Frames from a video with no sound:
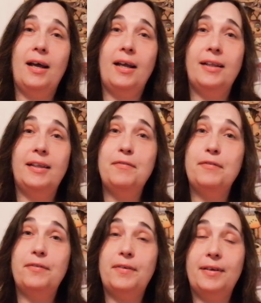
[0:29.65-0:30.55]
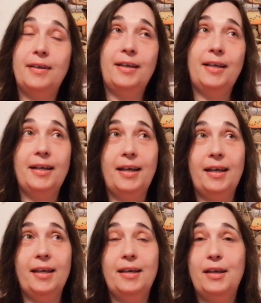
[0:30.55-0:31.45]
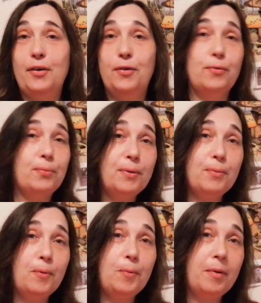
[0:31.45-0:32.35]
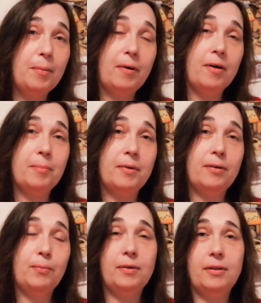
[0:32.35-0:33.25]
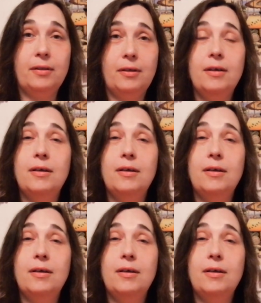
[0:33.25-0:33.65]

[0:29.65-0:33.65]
I live in a three room apartment with